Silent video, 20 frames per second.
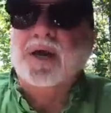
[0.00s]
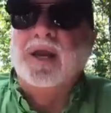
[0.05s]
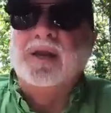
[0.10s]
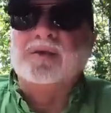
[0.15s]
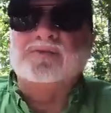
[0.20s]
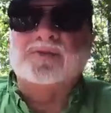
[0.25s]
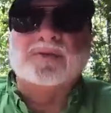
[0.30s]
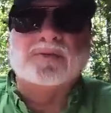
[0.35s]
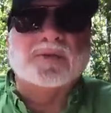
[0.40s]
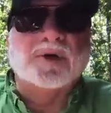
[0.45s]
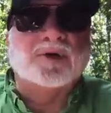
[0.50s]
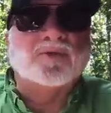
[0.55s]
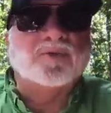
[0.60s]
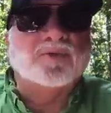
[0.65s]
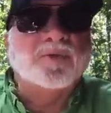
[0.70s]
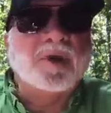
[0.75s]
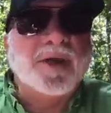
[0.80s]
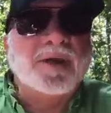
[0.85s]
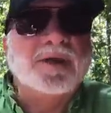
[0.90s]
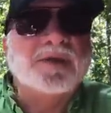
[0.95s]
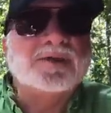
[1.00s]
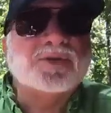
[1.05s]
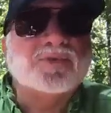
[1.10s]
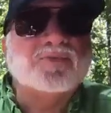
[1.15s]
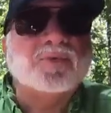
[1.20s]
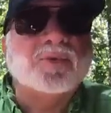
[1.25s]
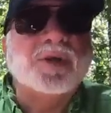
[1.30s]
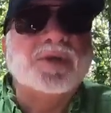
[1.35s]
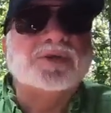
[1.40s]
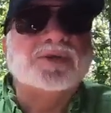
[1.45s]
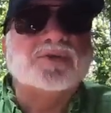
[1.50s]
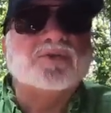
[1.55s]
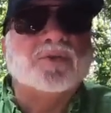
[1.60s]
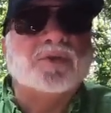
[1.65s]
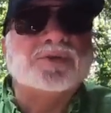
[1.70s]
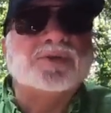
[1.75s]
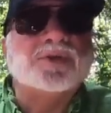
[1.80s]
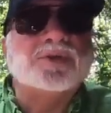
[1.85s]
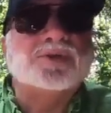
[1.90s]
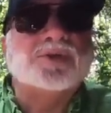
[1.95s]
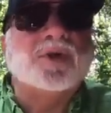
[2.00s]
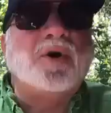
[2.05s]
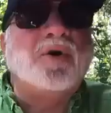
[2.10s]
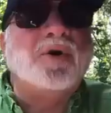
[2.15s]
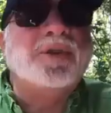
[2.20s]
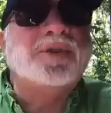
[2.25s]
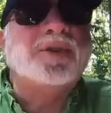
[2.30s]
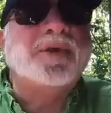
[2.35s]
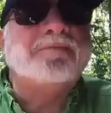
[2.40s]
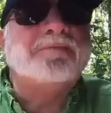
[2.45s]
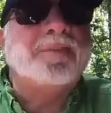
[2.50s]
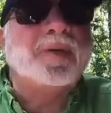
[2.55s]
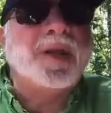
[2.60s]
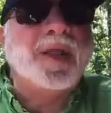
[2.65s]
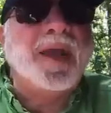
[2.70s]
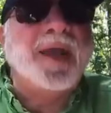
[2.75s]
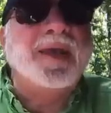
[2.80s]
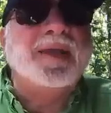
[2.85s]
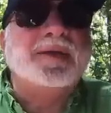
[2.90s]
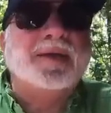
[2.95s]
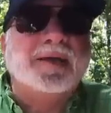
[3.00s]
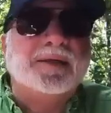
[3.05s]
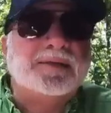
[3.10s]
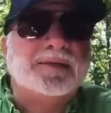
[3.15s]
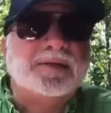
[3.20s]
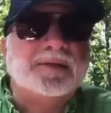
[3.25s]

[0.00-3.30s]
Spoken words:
have some of the greatest resources on the planet.